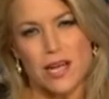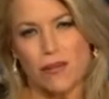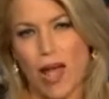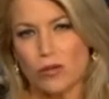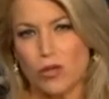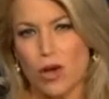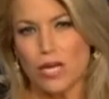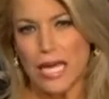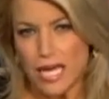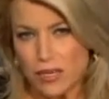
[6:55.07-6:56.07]
out how long
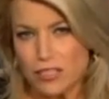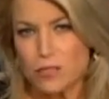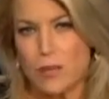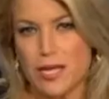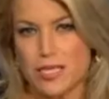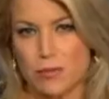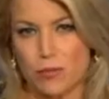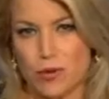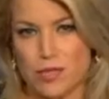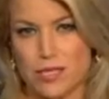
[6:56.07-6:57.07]
he could spend in
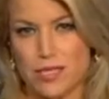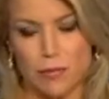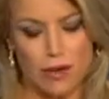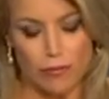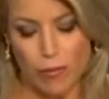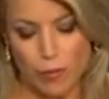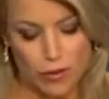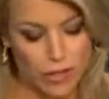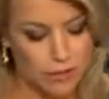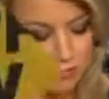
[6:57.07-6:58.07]
prison. You may remember
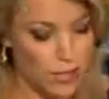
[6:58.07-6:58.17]
him.